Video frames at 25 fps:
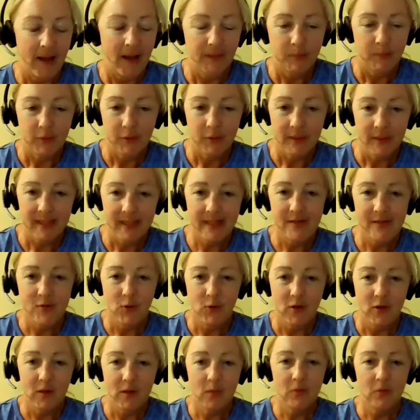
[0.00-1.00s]
Pretty
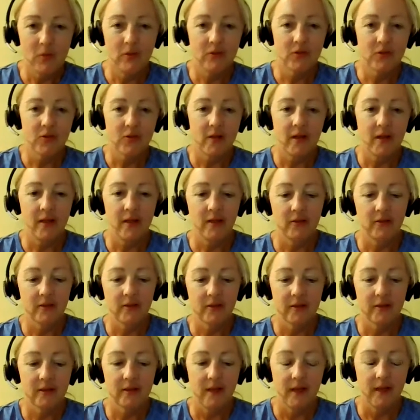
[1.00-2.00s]
normal
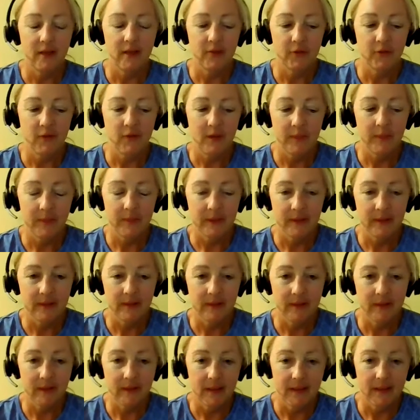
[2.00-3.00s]
childhood. I grew up
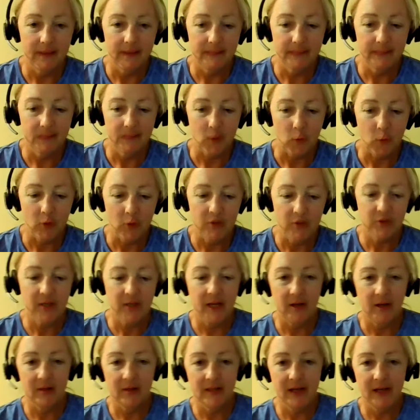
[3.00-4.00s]
in Orange
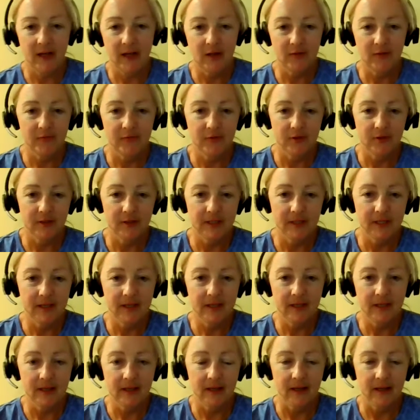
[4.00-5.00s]
County, California,
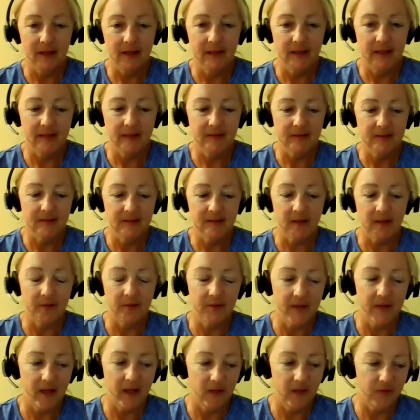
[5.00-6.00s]
and that's in Southern
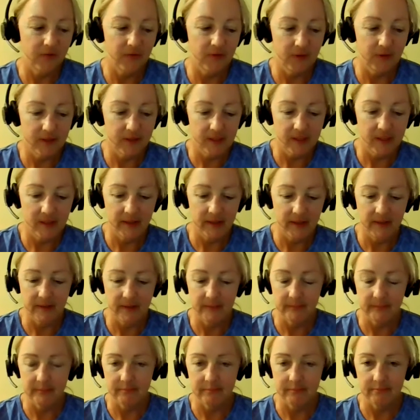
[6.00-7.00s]
California.
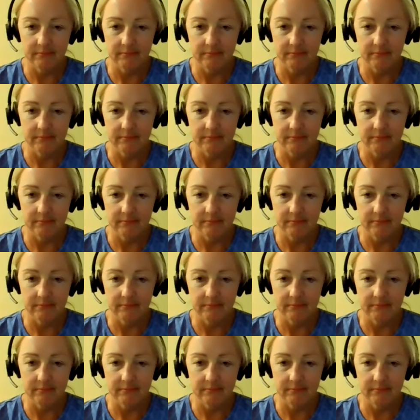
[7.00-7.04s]
And